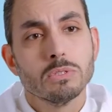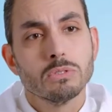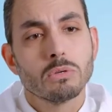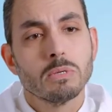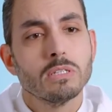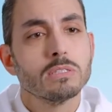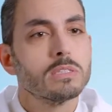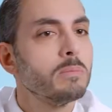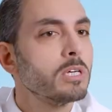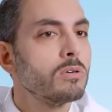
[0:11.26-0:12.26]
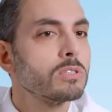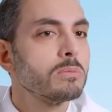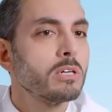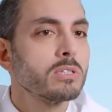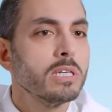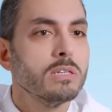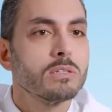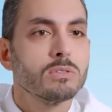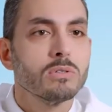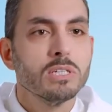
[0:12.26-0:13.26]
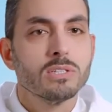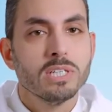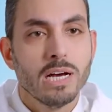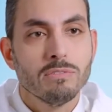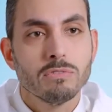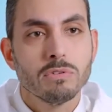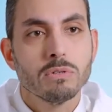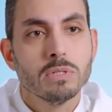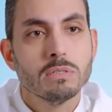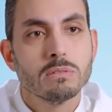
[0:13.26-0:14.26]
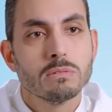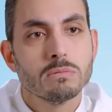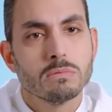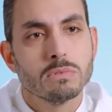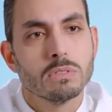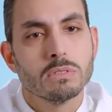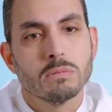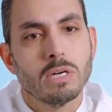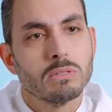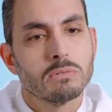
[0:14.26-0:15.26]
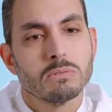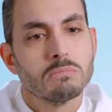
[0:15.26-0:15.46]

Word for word: Normally the stomach holds about a liter to a liter and a half of fluids, which is about